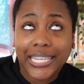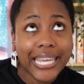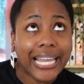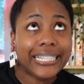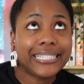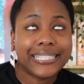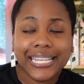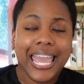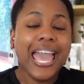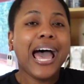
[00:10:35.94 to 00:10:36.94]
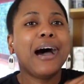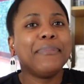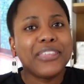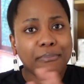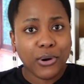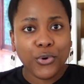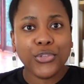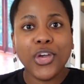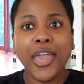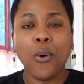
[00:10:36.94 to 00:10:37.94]
Yikes. They
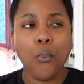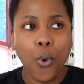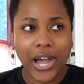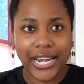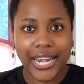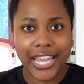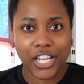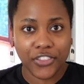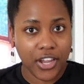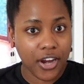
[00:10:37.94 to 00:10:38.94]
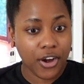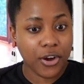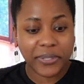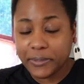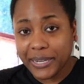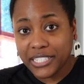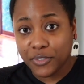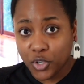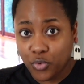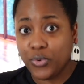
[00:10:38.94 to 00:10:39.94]
both won their
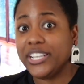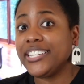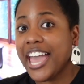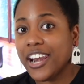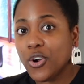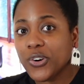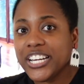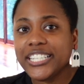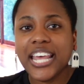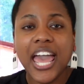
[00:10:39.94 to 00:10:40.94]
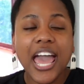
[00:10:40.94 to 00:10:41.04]
respective Goodreads categories.